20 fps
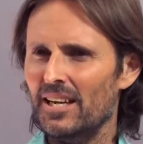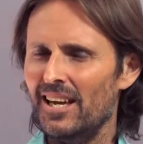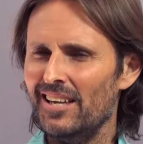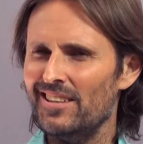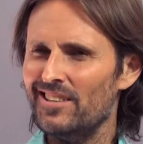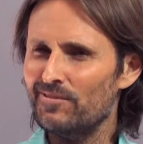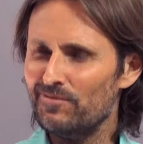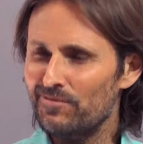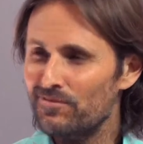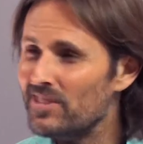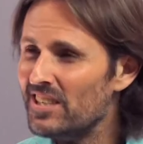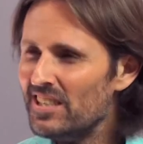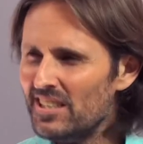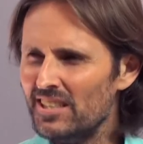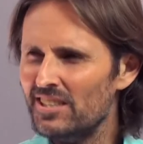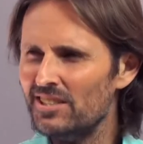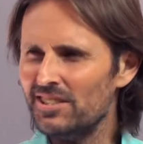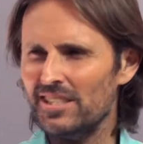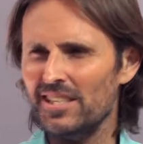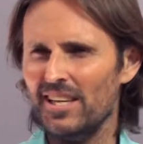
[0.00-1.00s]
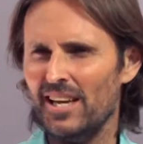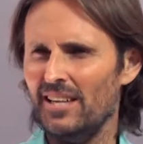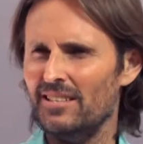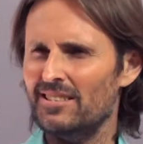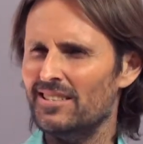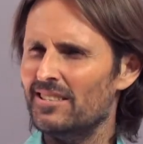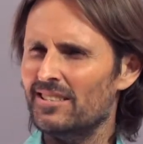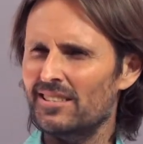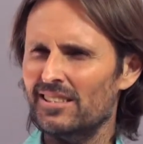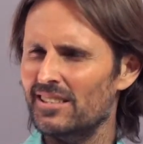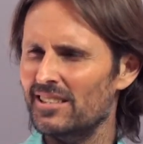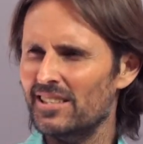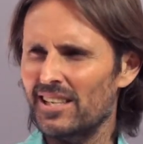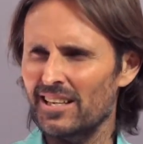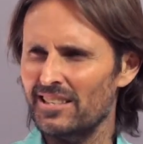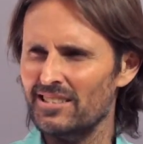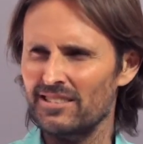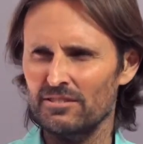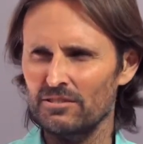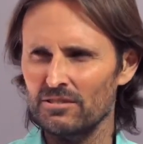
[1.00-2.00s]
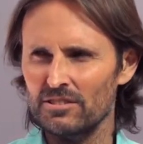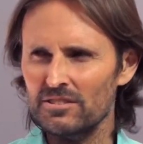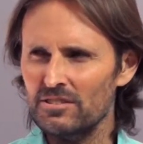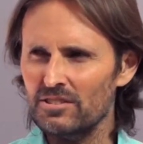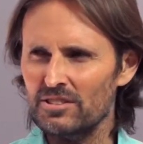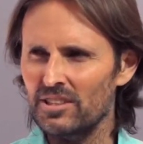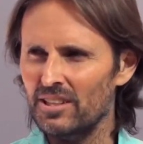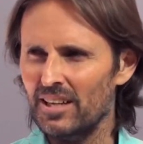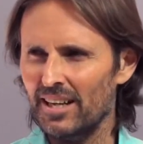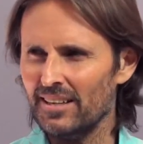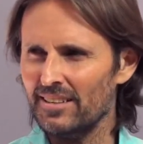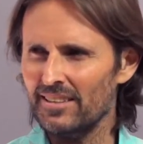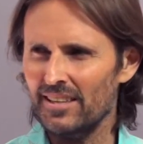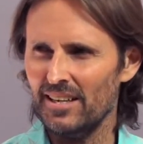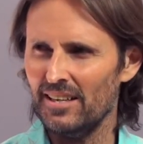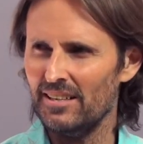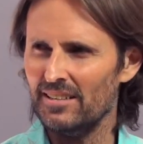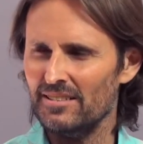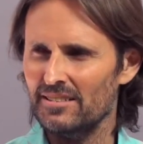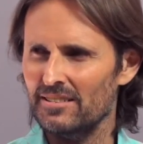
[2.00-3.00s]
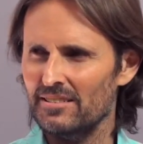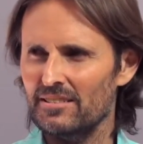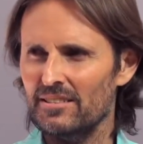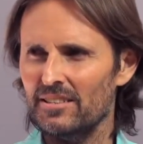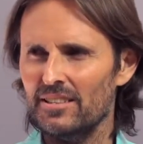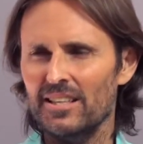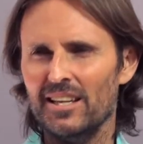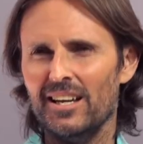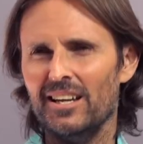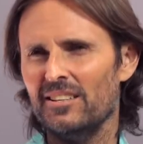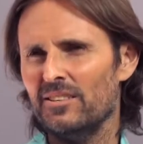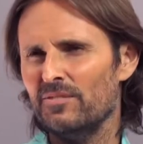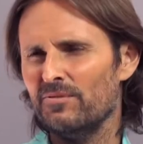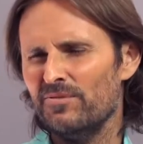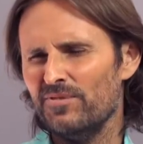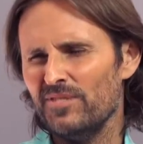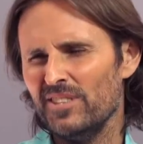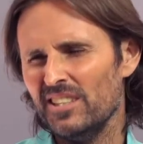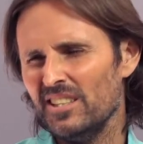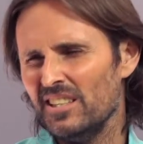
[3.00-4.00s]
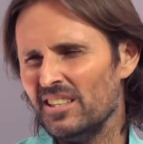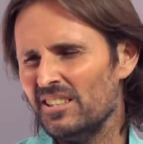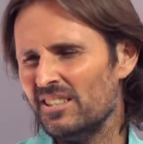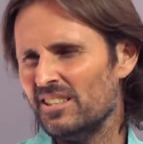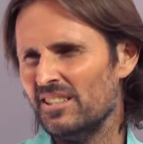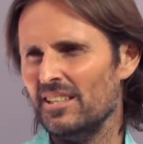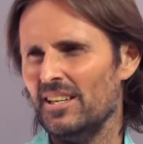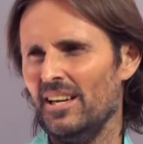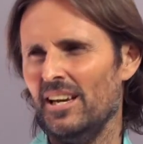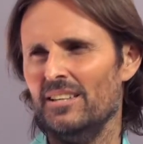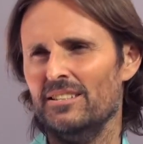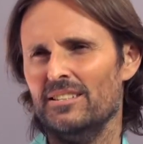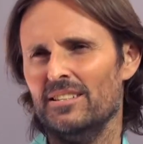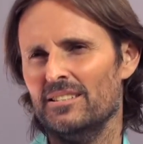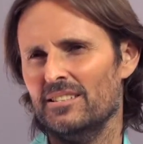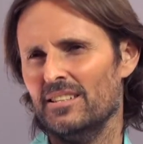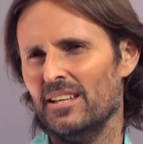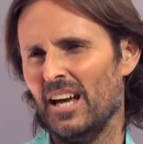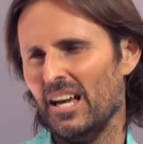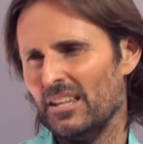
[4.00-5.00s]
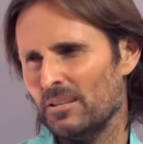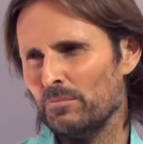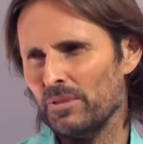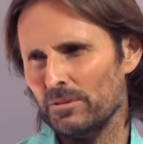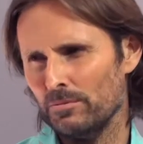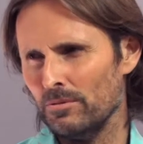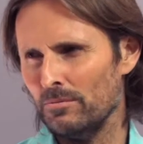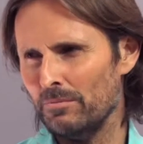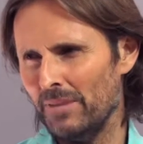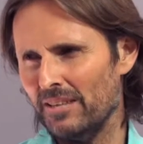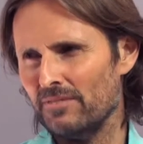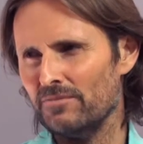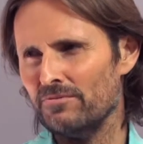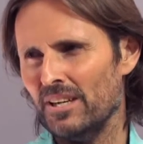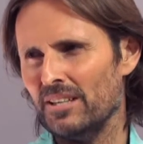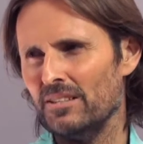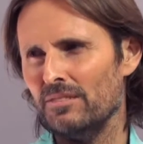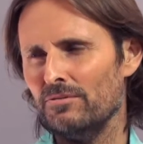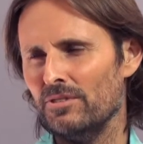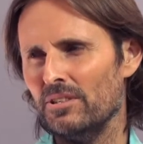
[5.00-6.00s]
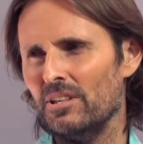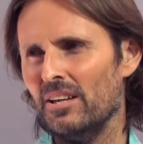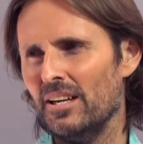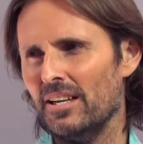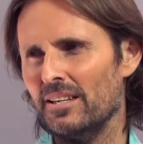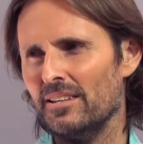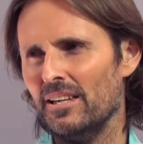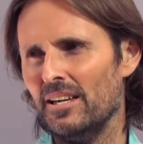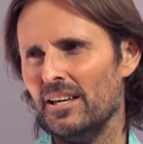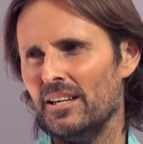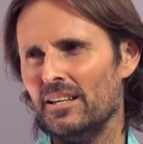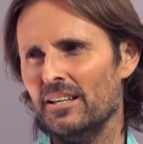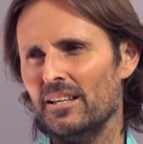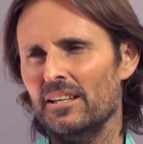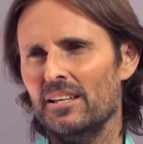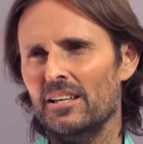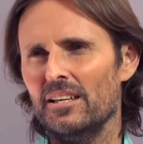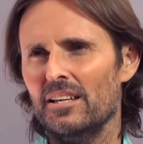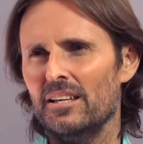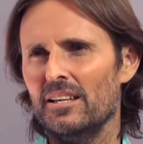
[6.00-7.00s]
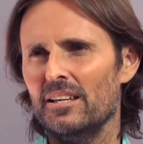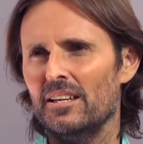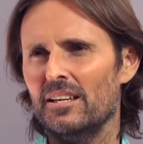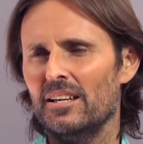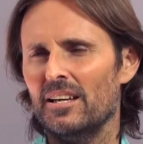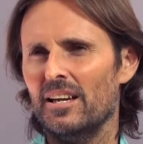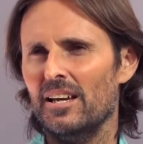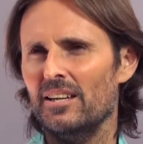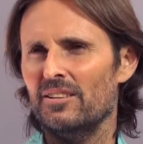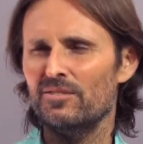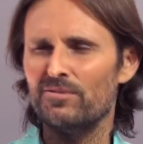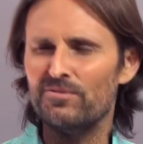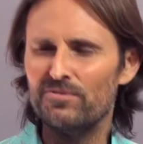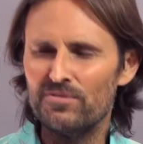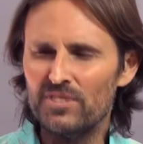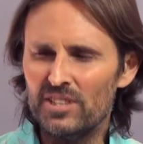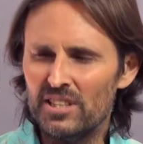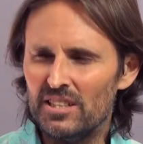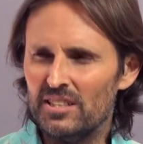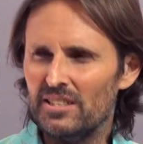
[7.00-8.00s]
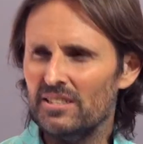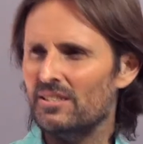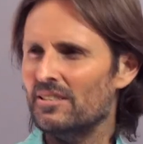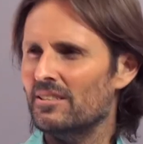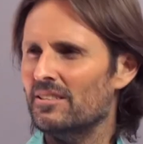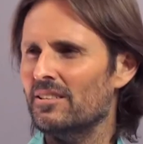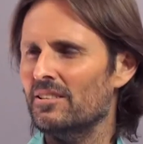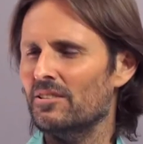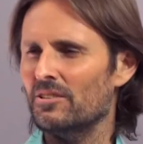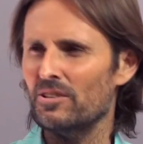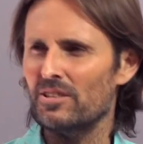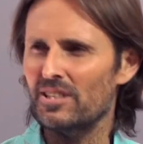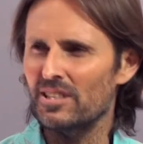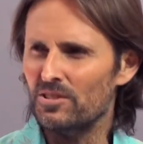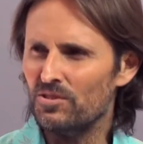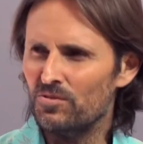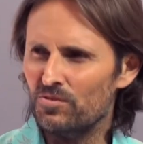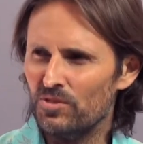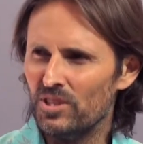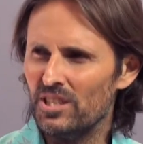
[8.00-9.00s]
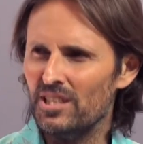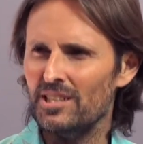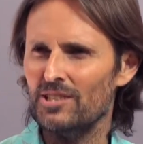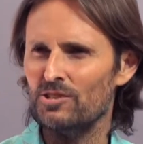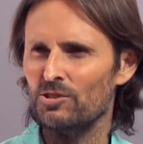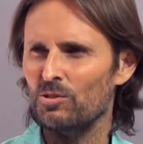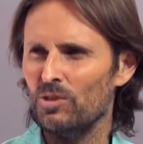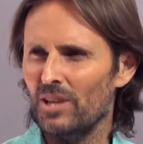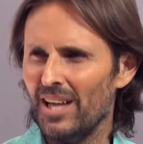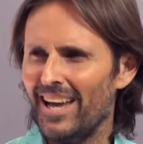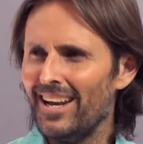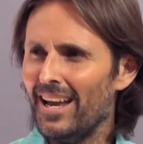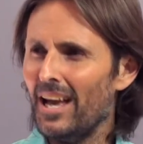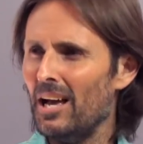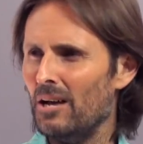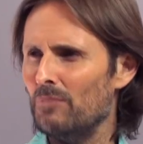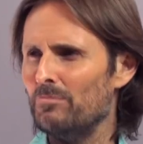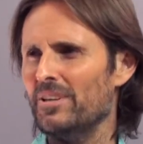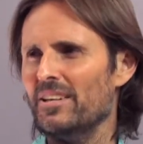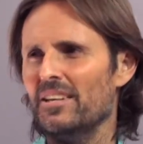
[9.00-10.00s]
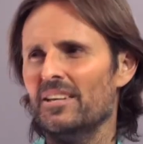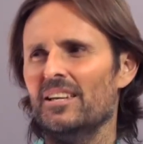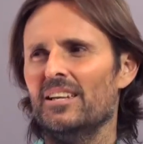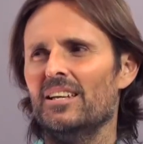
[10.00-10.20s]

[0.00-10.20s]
And the fear she has is she doesn't look good like that. And the fear she has is that other people will make fun of her like that. And the fear, you know, these fears all add up.